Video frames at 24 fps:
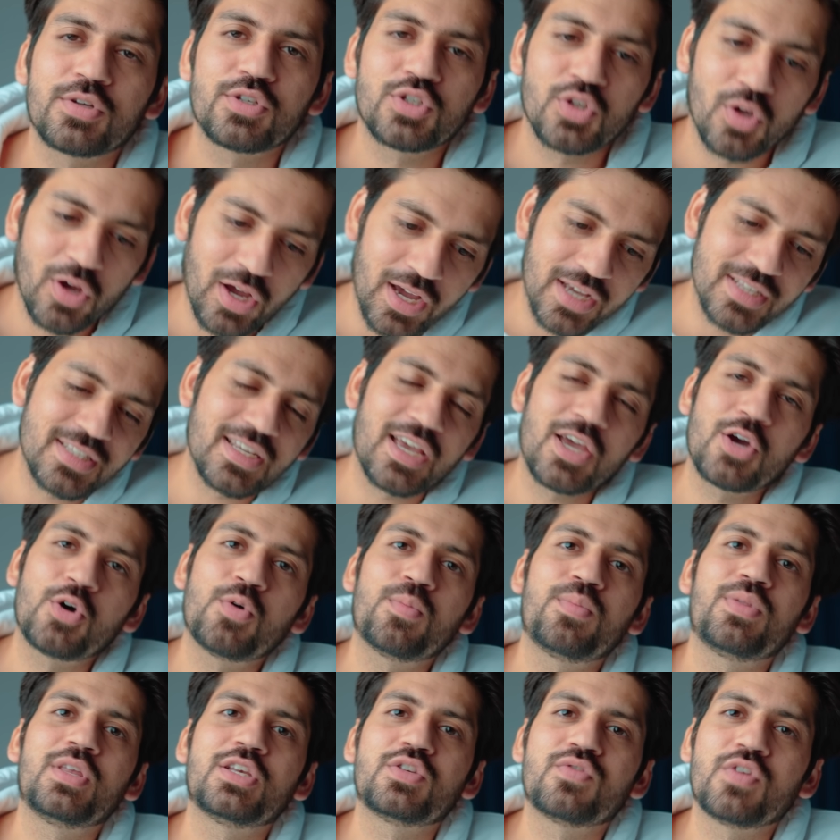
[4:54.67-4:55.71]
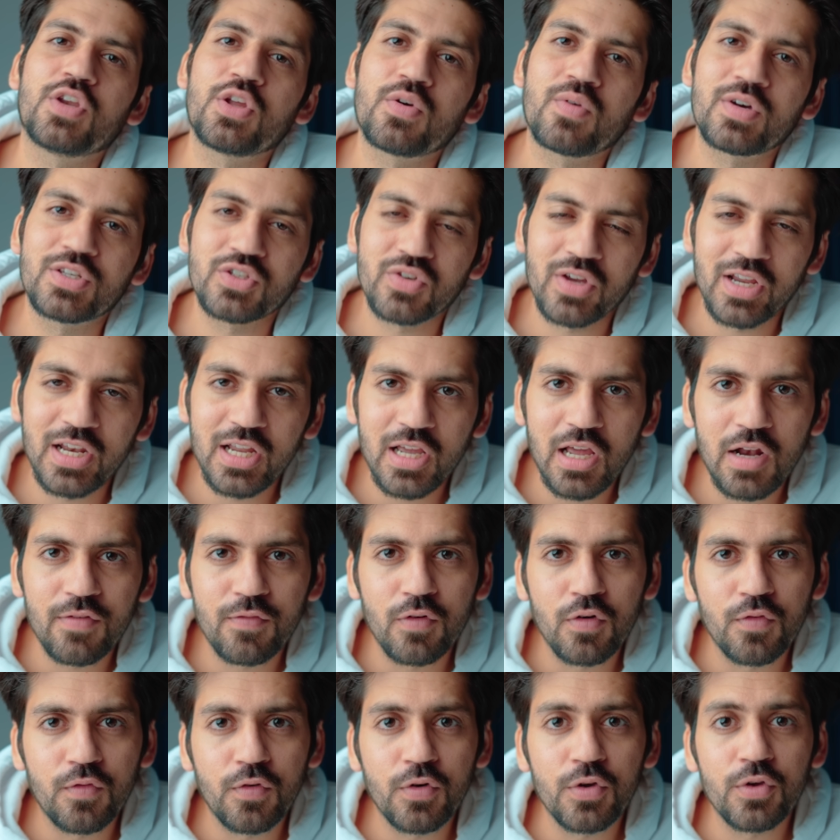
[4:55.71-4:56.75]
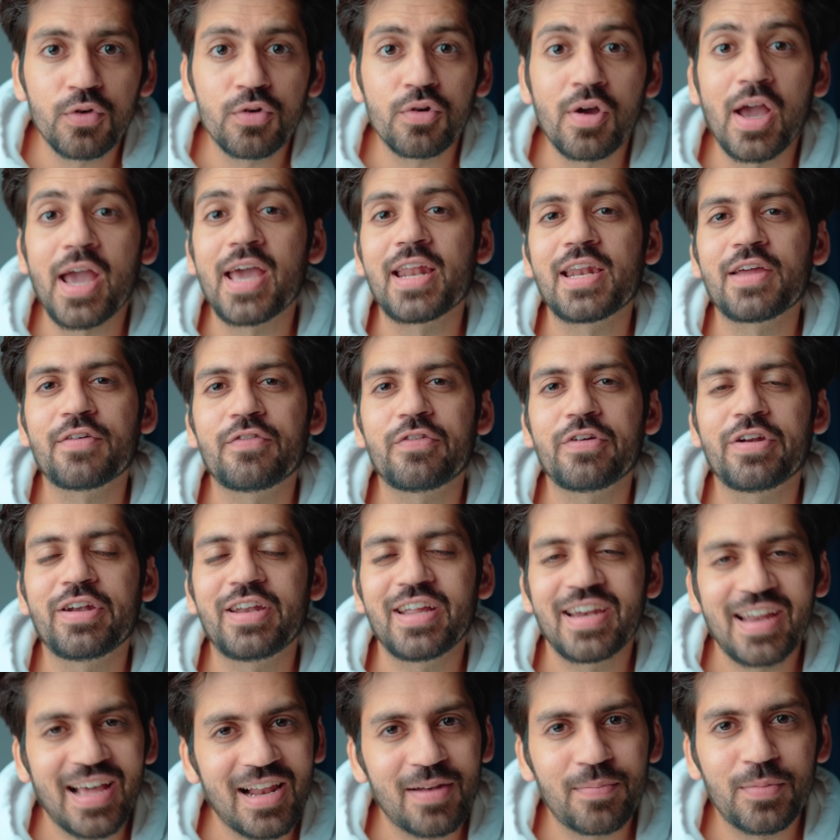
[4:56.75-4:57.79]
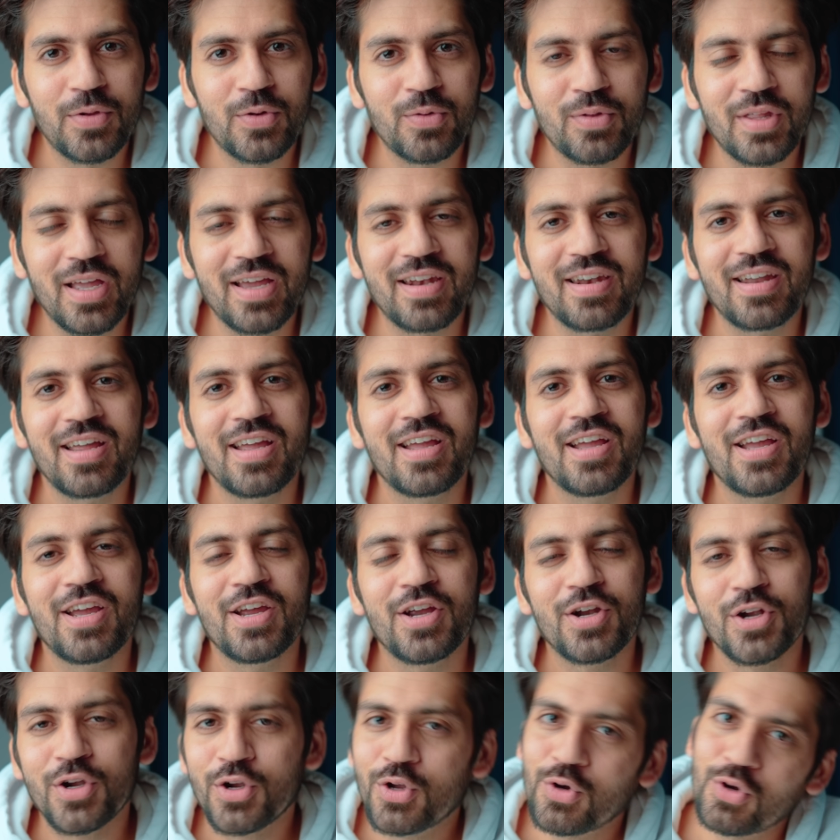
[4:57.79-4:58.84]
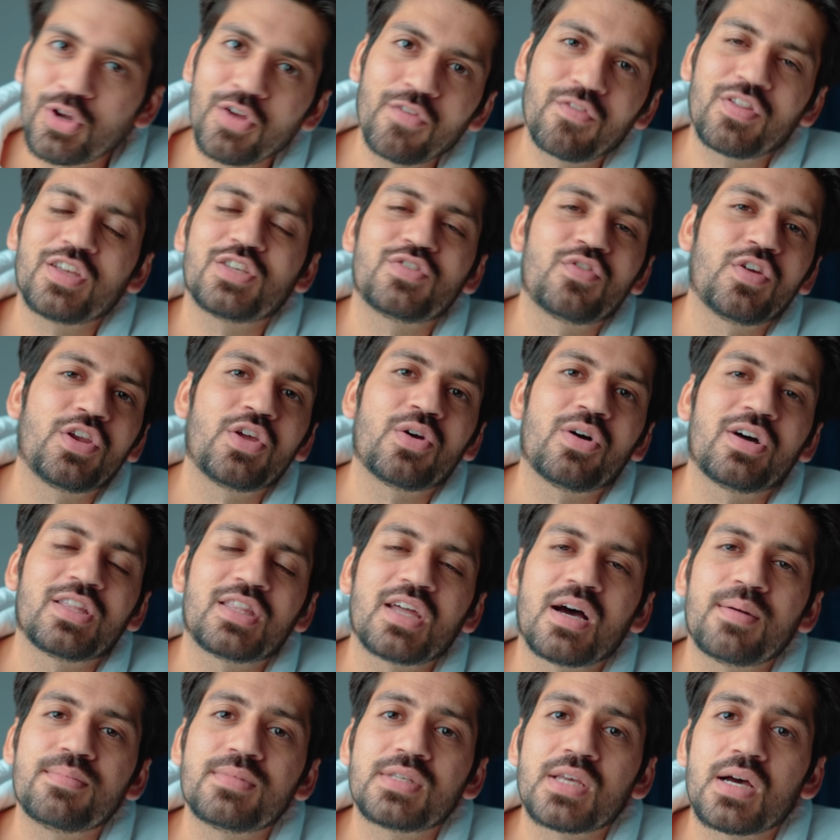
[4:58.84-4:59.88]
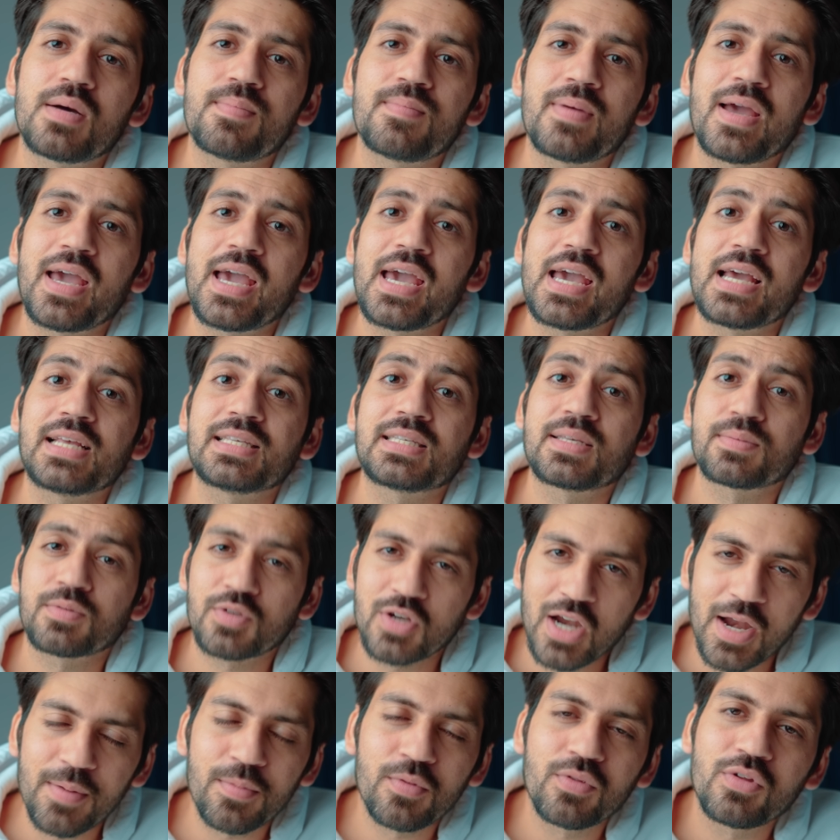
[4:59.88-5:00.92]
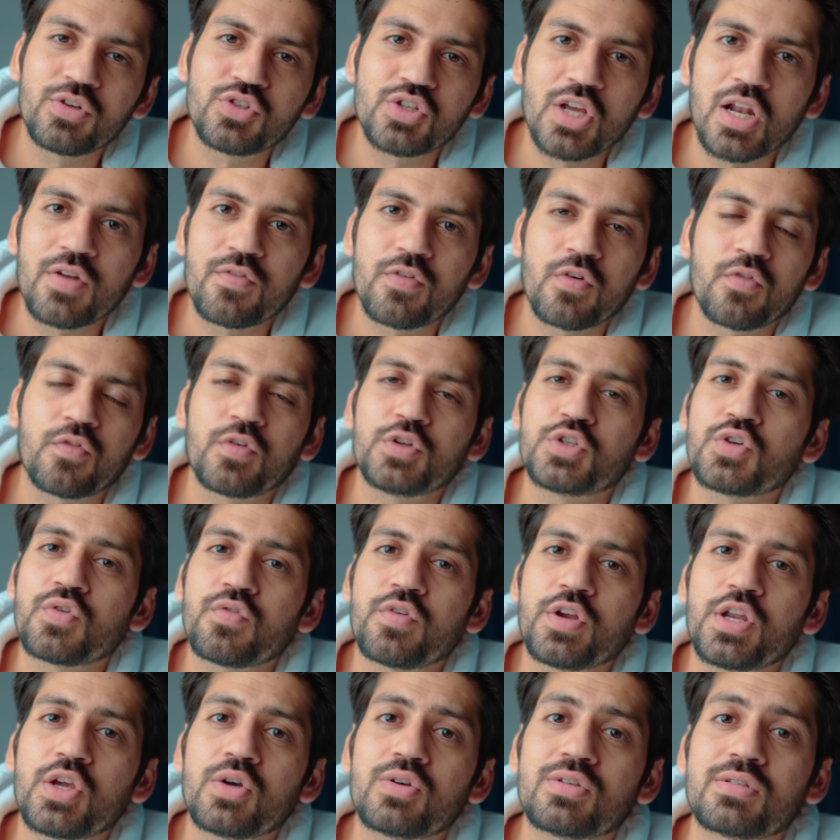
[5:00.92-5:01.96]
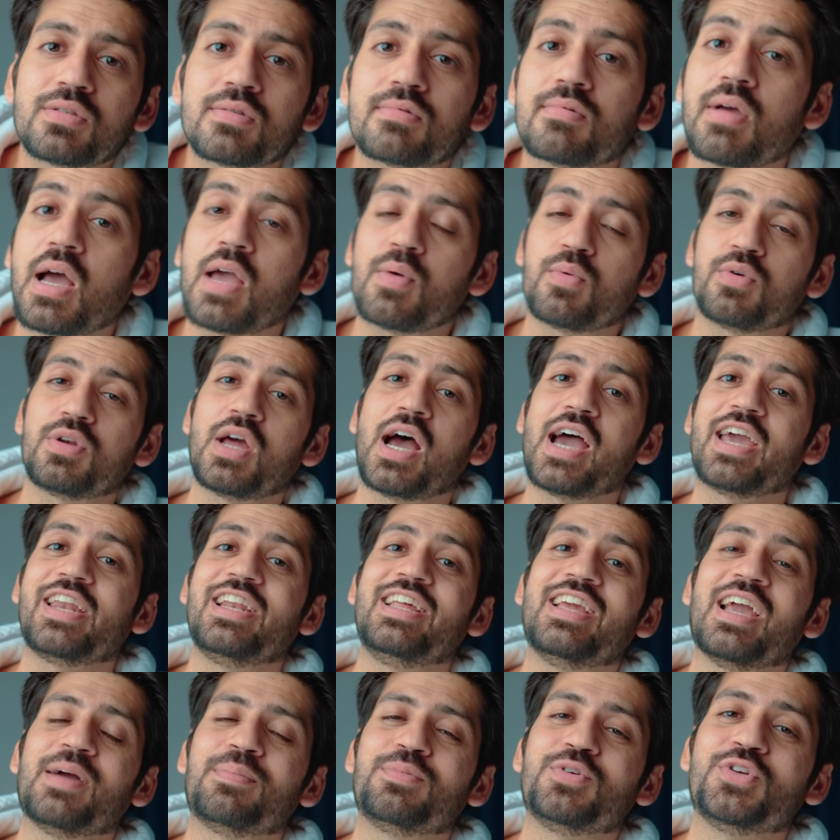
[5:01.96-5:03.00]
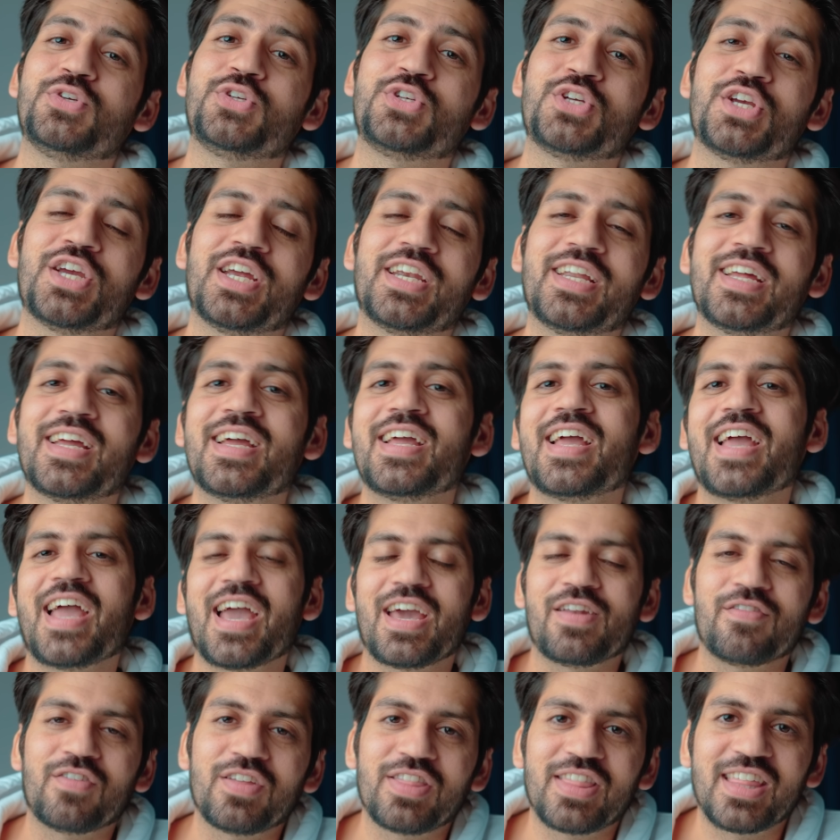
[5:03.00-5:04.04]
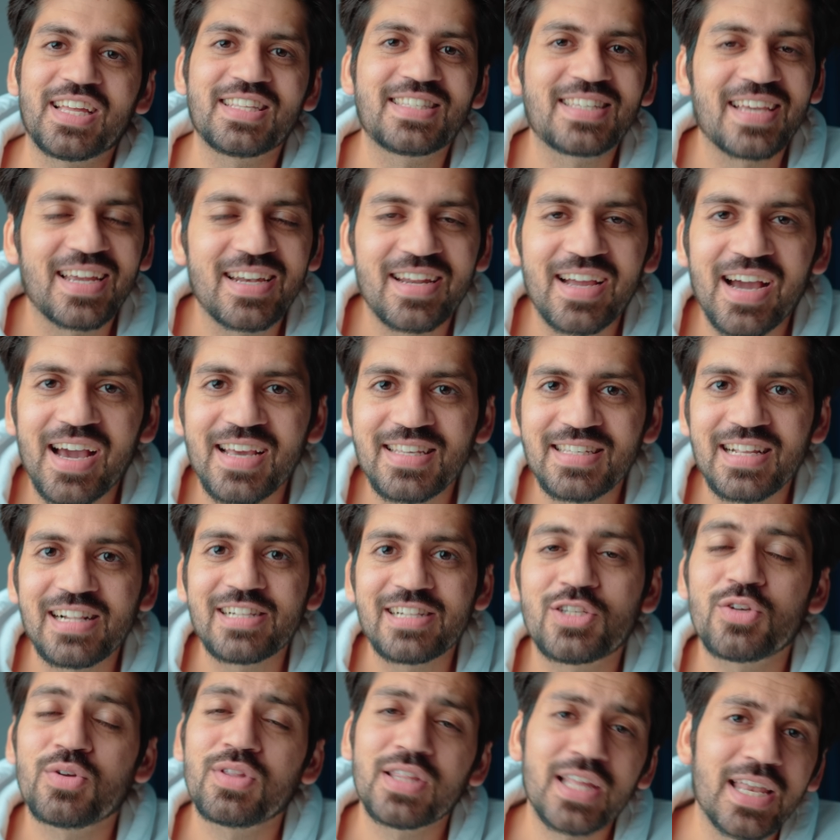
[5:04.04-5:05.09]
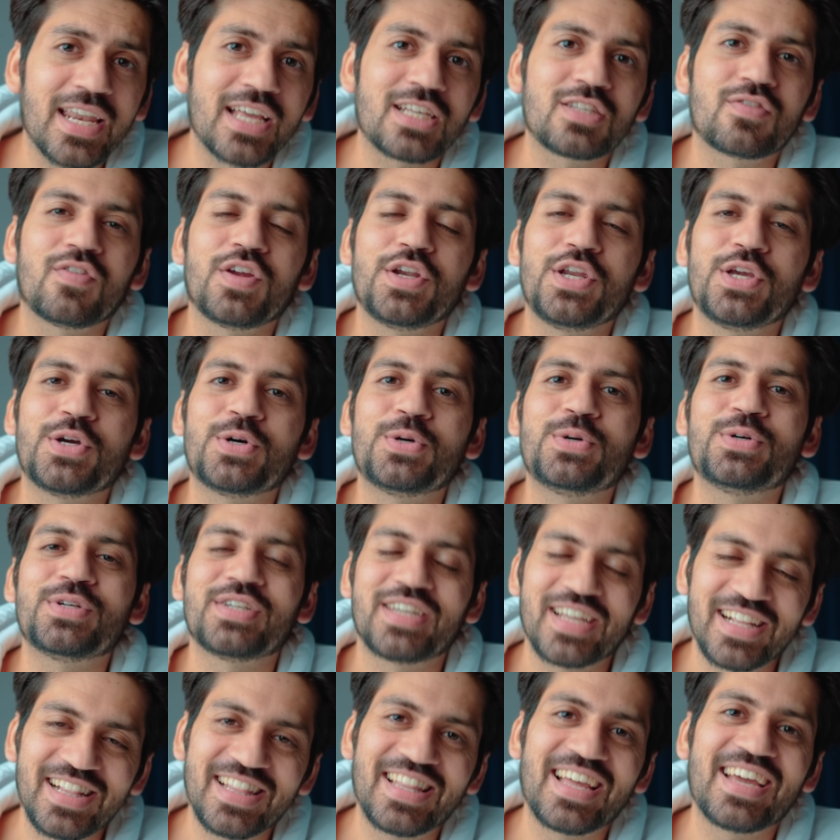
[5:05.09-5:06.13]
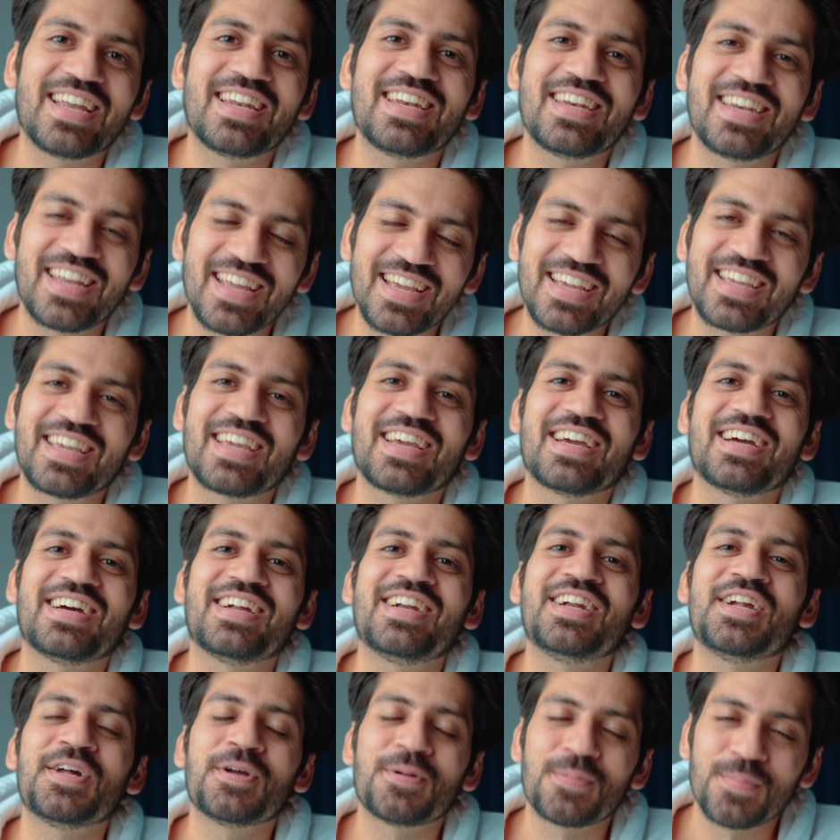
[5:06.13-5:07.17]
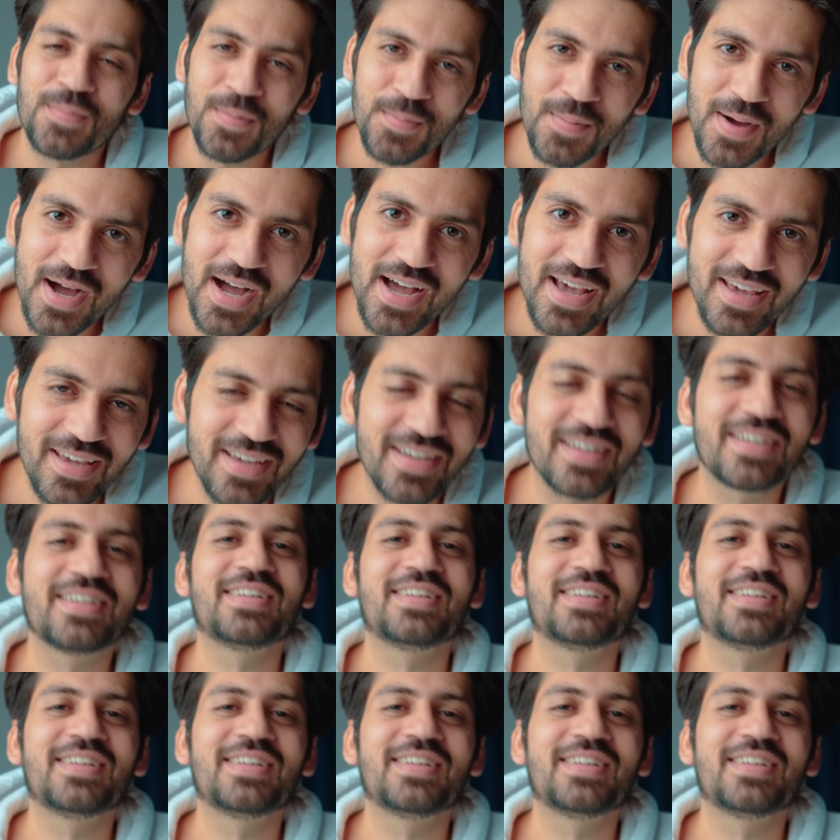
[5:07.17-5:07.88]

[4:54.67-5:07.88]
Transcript: So guys, I hope this video was really helpful for you, and if it did help you, then do give this video a thumbs up and subscribe to the channel for future videos. I would highly appreciate. And with that said guys, I'll you in the next video. Till then, take care. Bye bye.